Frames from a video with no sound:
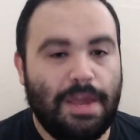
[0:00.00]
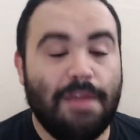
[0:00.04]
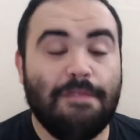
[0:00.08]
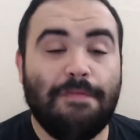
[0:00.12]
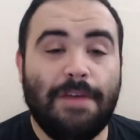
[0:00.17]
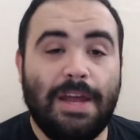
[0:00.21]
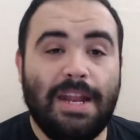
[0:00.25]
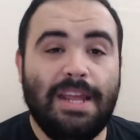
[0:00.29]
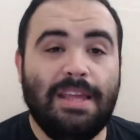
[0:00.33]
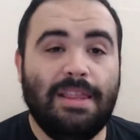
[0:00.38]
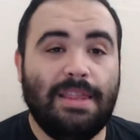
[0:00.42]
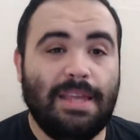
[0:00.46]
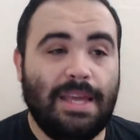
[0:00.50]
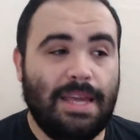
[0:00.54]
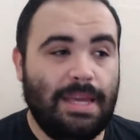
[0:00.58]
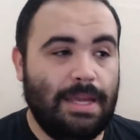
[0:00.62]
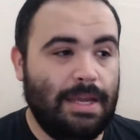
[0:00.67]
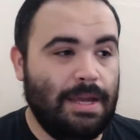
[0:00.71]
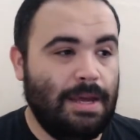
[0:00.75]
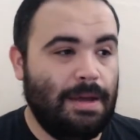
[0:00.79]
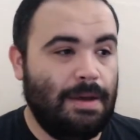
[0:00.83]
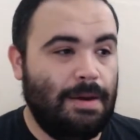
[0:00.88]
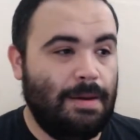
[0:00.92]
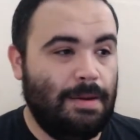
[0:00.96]
If
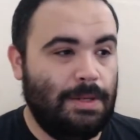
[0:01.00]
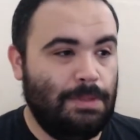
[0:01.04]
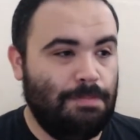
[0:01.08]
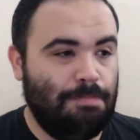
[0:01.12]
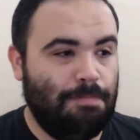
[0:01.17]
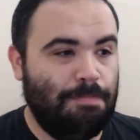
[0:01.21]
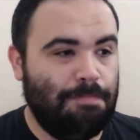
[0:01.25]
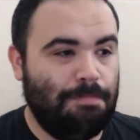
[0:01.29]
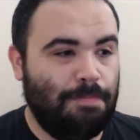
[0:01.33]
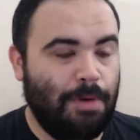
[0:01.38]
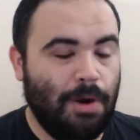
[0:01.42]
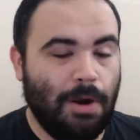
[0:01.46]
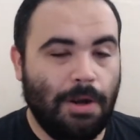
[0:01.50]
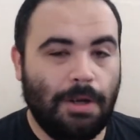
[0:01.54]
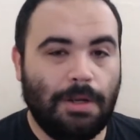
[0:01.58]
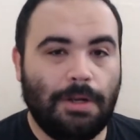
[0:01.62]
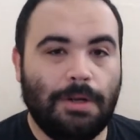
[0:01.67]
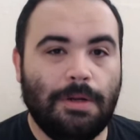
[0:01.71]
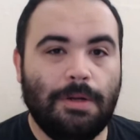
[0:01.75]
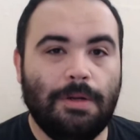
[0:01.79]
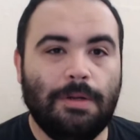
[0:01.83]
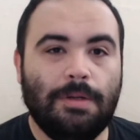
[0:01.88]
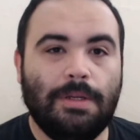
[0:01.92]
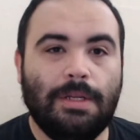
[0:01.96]
anything, uh,
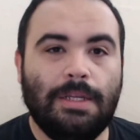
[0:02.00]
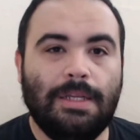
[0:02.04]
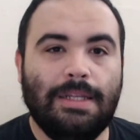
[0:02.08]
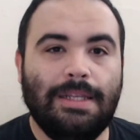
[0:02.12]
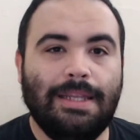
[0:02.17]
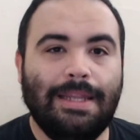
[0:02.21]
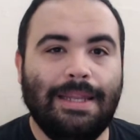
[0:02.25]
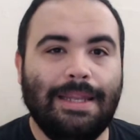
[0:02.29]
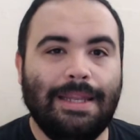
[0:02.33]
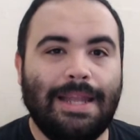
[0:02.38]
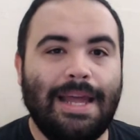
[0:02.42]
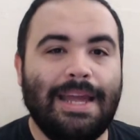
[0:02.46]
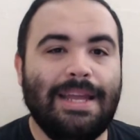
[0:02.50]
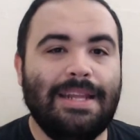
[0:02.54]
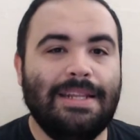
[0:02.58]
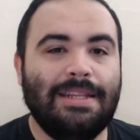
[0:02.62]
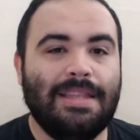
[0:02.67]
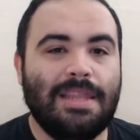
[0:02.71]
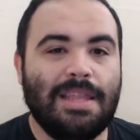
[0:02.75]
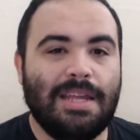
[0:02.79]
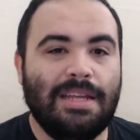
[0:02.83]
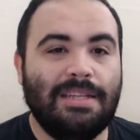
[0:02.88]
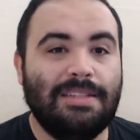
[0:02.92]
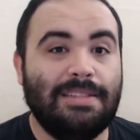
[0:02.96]
Parker
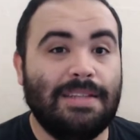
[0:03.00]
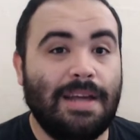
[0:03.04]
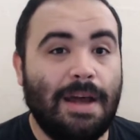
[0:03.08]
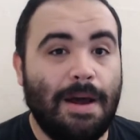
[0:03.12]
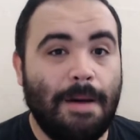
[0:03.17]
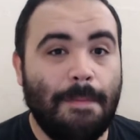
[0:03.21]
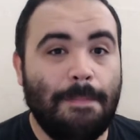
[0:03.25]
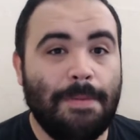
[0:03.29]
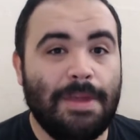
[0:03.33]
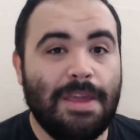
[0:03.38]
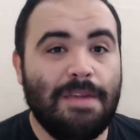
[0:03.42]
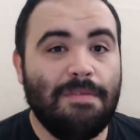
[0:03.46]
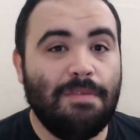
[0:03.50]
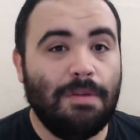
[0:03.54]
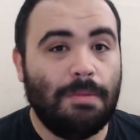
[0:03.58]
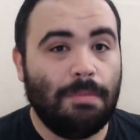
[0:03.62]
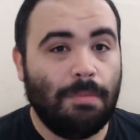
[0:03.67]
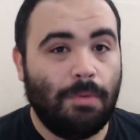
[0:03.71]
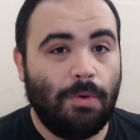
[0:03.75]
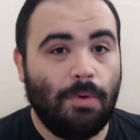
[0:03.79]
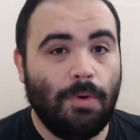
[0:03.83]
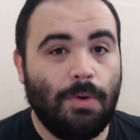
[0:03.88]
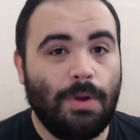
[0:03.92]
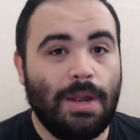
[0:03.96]
lightened things up
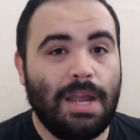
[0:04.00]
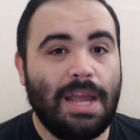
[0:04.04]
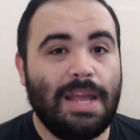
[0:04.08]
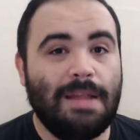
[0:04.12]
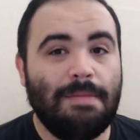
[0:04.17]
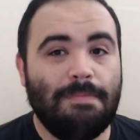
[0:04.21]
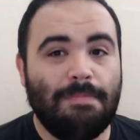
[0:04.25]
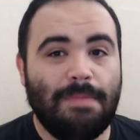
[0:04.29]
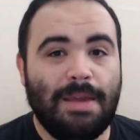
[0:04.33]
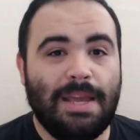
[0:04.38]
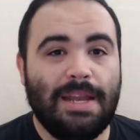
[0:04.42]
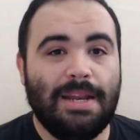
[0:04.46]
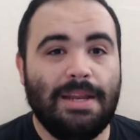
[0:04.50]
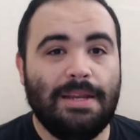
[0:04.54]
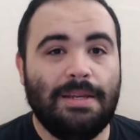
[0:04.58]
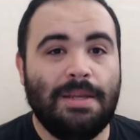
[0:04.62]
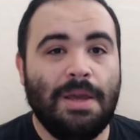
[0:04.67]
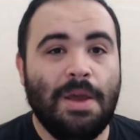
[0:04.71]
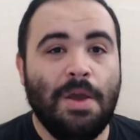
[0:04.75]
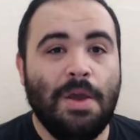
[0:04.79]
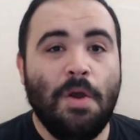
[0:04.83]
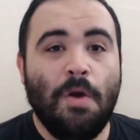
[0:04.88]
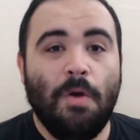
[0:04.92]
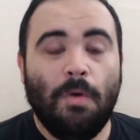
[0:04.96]
even more and made it
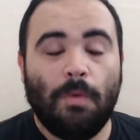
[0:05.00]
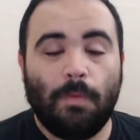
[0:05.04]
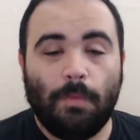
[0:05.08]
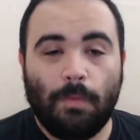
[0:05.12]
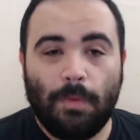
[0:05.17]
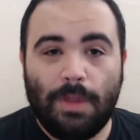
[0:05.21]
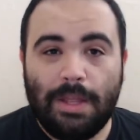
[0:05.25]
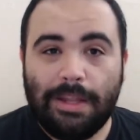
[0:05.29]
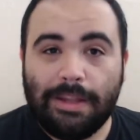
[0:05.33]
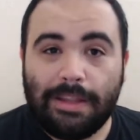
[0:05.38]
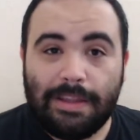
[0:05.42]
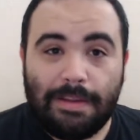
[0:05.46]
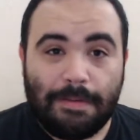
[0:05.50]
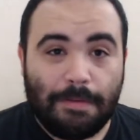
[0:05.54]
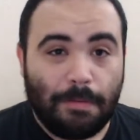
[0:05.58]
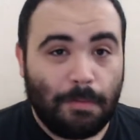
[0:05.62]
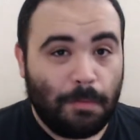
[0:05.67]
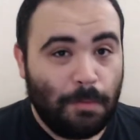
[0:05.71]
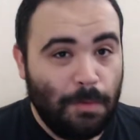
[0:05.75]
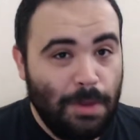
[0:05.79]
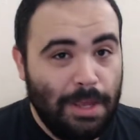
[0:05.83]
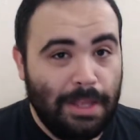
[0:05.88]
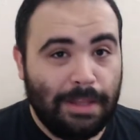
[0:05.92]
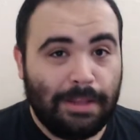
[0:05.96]
really,
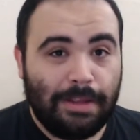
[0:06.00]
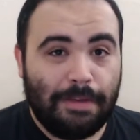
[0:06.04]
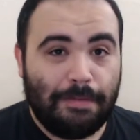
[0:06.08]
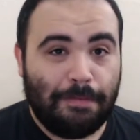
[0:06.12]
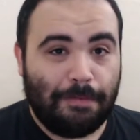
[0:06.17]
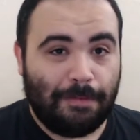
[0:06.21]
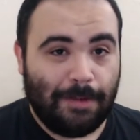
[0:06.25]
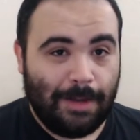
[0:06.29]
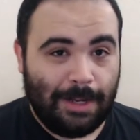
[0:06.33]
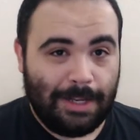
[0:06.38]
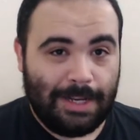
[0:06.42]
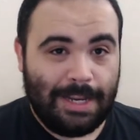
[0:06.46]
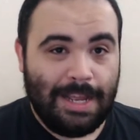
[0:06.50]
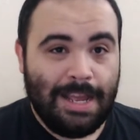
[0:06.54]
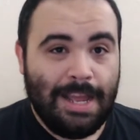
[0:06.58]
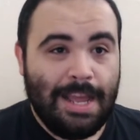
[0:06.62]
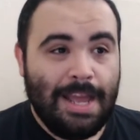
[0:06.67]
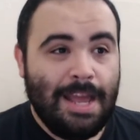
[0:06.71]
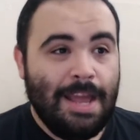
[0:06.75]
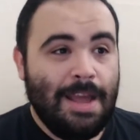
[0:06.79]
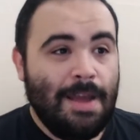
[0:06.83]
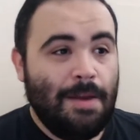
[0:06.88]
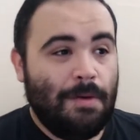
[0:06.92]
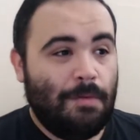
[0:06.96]
really fun,
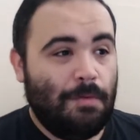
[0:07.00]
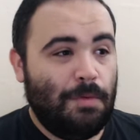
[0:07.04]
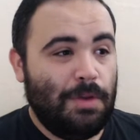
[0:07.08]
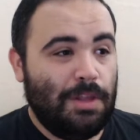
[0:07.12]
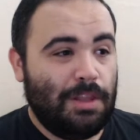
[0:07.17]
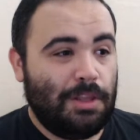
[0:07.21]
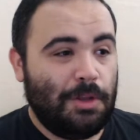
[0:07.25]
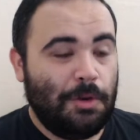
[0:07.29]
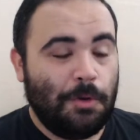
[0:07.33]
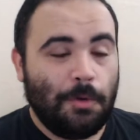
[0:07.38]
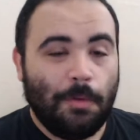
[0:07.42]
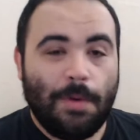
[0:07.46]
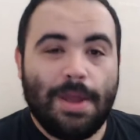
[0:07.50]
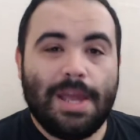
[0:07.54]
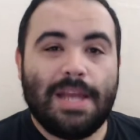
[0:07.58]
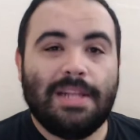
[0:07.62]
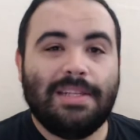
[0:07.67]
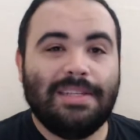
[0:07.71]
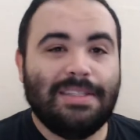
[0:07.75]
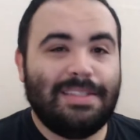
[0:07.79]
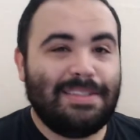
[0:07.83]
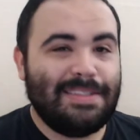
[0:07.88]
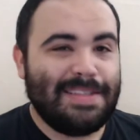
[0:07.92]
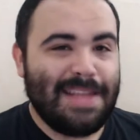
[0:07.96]
with
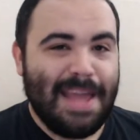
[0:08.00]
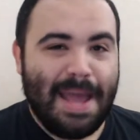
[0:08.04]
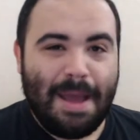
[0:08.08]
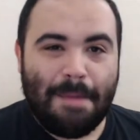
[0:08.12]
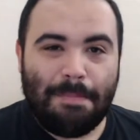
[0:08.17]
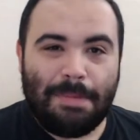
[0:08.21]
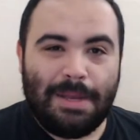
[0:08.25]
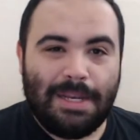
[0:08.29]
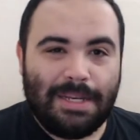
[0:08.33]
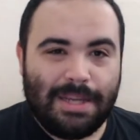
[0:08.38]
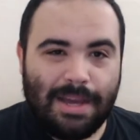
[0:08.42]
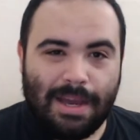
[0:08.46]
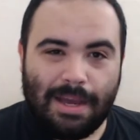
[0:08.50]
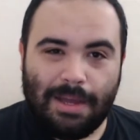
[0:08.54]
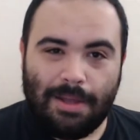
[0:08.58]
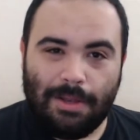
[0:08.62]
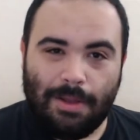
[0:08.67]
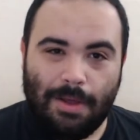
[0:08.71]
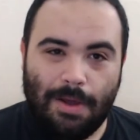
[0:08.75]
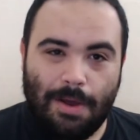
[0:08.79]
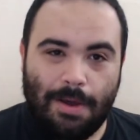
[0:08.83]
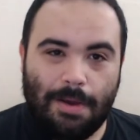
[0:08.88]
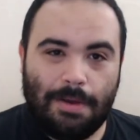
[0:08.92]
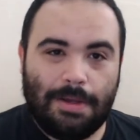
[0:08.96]
great snappy
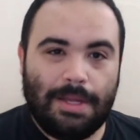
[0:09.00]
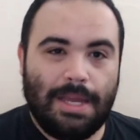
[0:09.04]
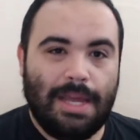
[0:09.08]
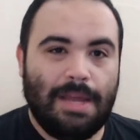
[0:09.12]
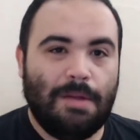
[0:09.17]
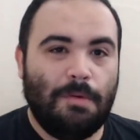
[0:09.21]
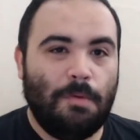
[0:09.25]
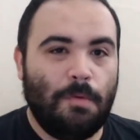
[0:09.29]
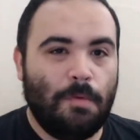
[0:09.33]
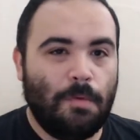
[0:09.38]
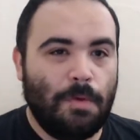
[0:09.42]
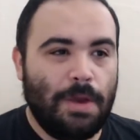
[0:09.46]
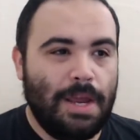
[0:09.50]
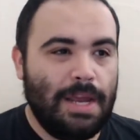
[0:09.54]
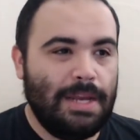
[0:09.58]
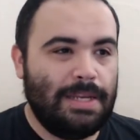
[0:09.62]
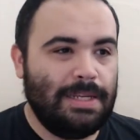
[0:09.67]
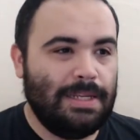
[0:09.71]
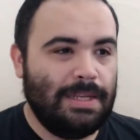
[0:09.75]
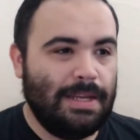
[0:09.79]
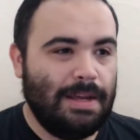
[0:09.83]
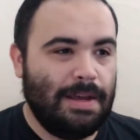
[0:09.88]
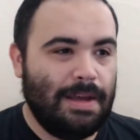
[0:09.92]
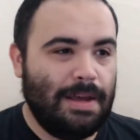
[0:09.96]
dialogue,
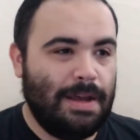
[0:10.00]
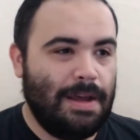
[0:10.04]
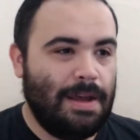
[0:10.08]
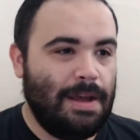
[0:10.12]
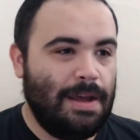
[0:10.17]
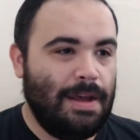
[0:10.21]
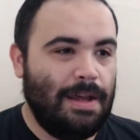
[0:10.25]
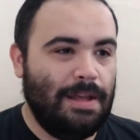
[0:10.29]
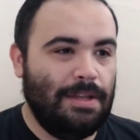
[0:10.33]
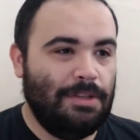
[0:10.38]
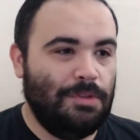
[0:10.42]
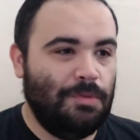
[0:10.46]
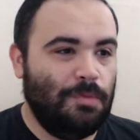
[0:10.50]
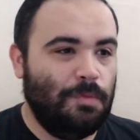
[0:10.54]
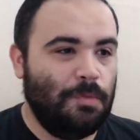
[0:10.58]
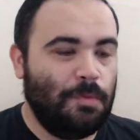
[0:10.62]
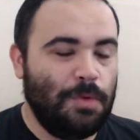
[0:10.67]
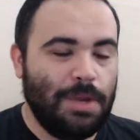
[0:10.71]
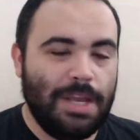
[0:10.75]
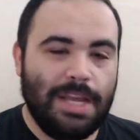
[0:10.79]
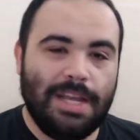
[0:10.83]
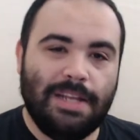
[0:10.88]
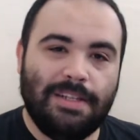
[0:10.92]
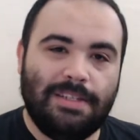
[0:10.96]
great uh,
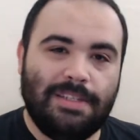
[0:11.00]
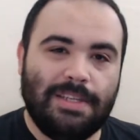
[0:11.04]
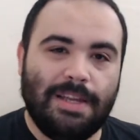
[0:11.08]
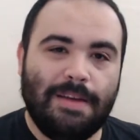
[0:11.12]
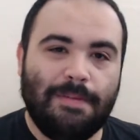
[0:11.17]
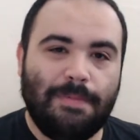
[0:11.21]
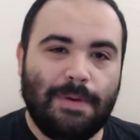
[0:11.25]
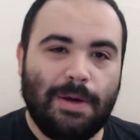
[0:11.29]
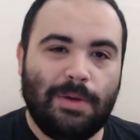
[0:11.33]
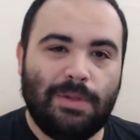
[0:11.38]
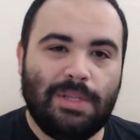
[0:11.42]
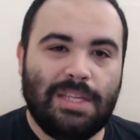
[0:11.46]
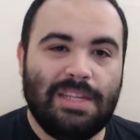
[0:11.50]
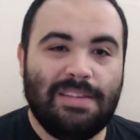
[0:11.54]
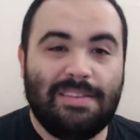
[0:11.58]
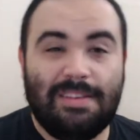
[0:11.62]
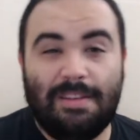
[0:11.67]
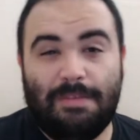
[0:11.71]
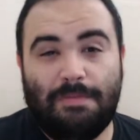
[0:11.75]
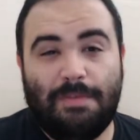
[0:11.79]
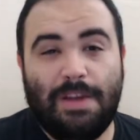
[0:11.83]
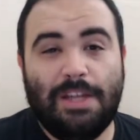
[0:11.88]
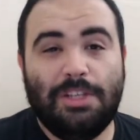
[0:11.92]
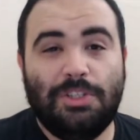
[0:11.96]
reads about
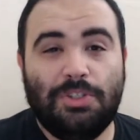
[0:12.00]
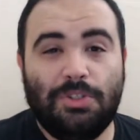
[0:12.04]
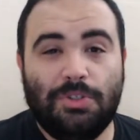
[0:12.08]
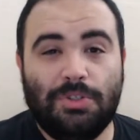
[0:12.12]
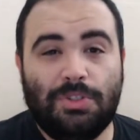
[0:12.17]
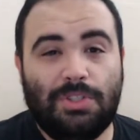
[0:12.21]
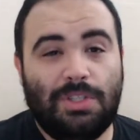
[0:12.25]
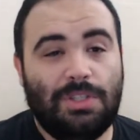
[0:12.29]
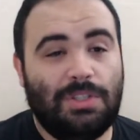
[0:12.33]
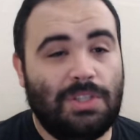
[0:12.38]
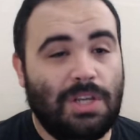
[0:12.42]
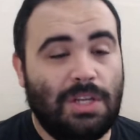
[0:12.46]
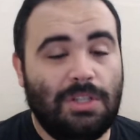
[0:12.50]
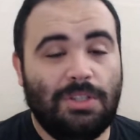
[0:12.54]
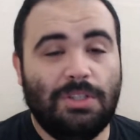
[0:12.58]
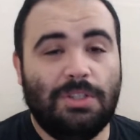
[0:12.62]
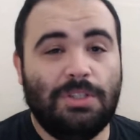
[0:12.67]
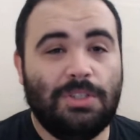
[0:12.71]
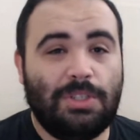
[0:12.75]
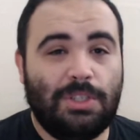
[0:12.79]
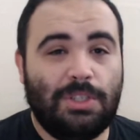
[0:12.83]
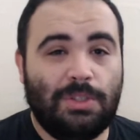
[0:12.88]
these adventures, these under